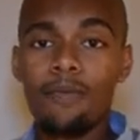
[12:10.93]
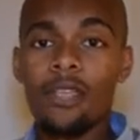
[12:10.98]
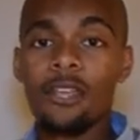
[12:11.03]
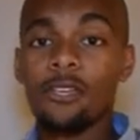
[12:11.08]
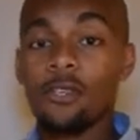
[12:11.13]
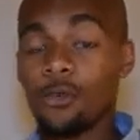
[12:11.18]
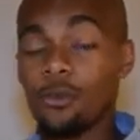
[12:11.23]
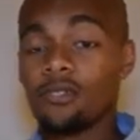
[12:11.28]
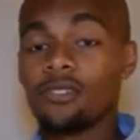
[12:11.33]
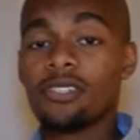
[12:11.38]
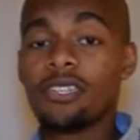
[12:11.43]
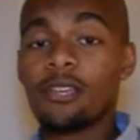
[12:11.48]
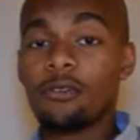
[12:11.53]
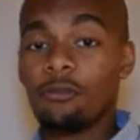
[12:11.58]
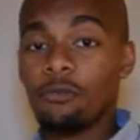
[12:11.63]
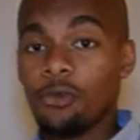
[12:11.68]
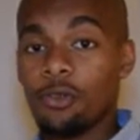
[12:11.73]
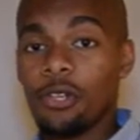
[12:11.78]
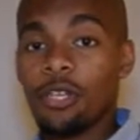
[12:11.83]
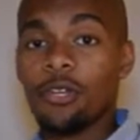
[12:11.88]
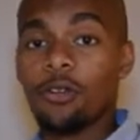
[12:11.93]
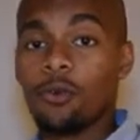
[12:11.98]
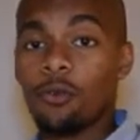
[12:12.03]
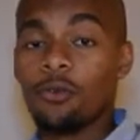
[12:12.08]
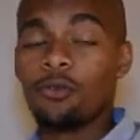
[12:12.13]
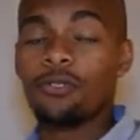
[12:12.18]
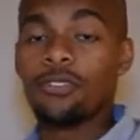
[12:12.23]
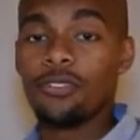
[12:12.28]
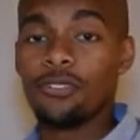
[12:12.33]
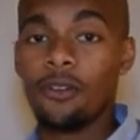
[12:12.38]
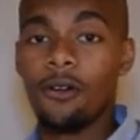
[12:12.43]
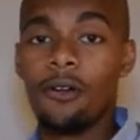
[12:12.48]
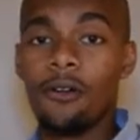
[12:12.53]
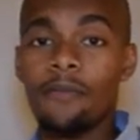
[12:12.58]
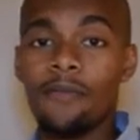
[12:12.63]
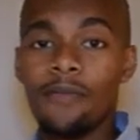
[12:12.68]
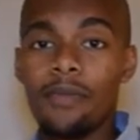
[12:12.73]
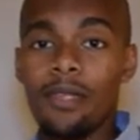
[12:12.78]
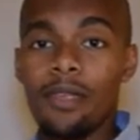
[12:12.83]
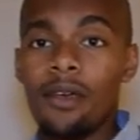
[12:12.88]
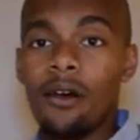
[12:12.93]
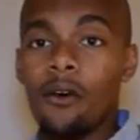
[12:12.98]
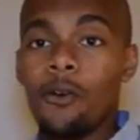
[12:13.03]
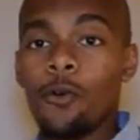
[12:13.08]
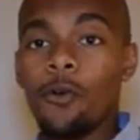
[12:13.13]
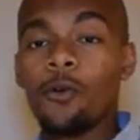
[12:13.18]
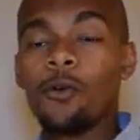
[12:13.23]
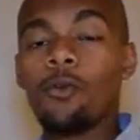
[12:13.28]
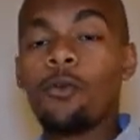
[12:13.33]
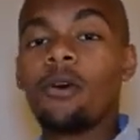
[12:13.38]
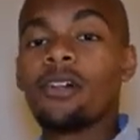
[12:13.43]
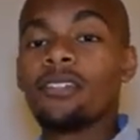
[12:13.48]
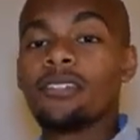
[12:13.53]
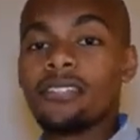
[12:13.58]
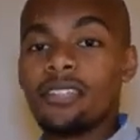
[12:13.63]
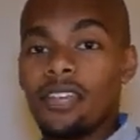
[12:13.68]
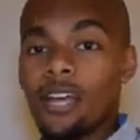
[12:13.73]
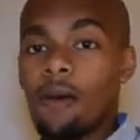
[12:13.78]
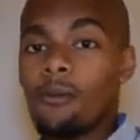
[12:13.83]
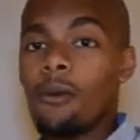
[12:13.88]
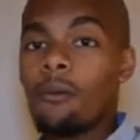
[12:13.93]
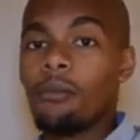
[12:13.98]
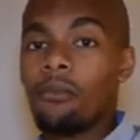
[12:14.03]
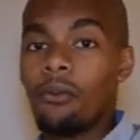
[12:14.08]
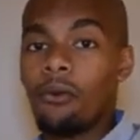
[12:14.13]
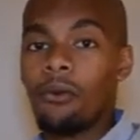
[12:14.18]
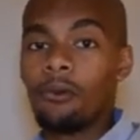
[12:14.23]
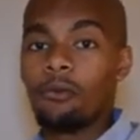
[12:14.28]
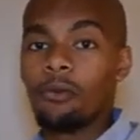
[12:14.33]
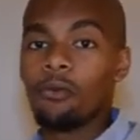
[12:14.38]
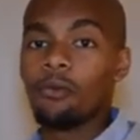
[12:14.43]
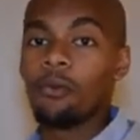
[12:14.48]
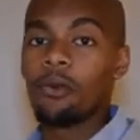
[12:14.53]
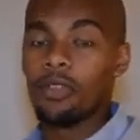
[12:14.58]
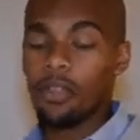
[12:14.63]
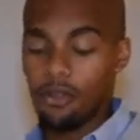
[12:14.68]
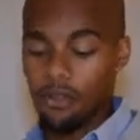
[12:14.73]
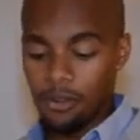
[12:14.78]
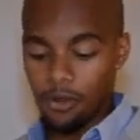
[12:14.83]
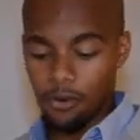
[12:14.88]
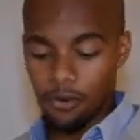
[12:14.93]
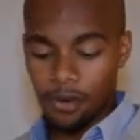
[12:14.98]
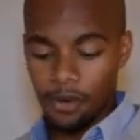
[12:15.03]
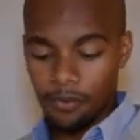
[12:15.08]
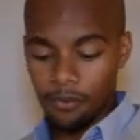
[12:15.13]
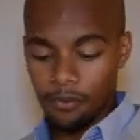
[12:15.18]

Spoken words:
you'll see a really cool result on who wants to come on board with what you're doing.